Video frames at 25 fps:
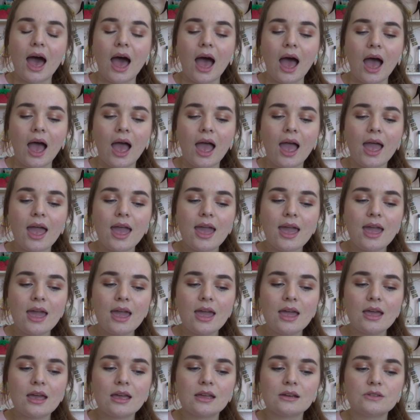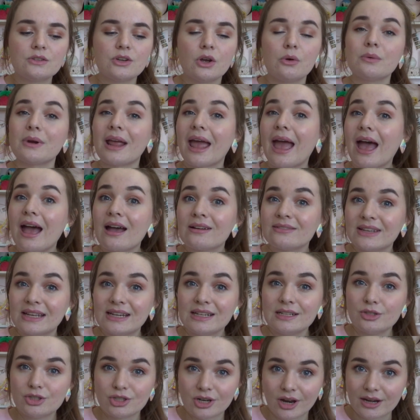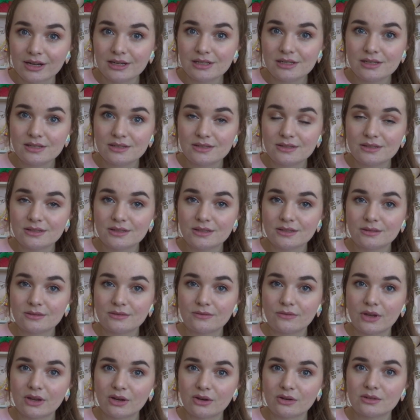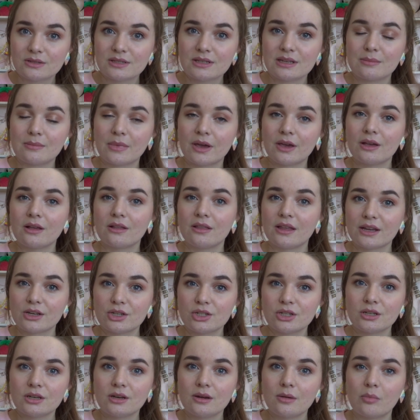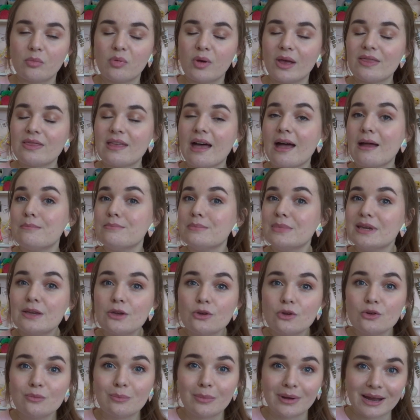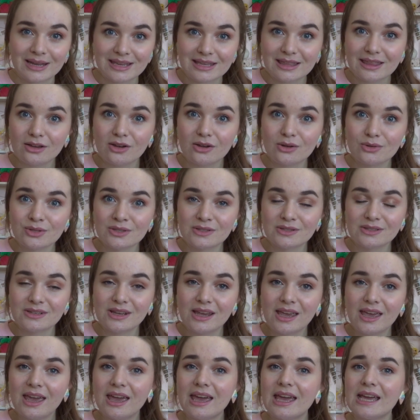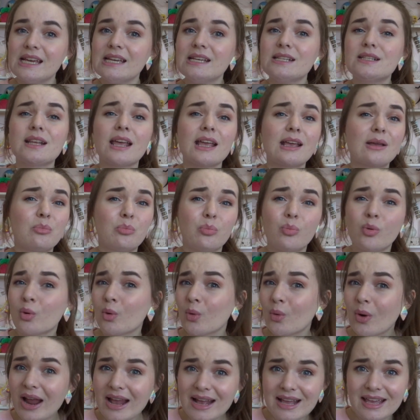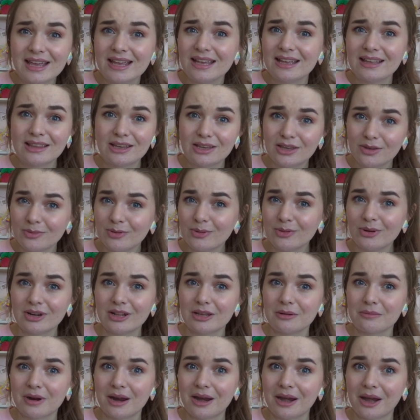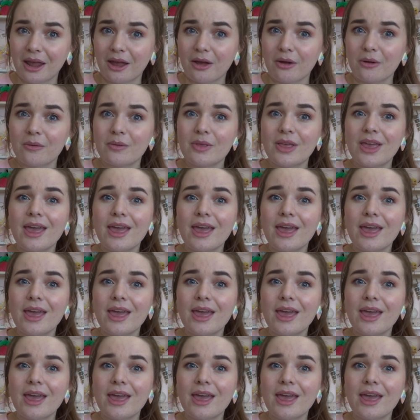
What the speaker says: I don't have any Chinese figures in my collection, but that Miku Mythos is like breaking the community right now.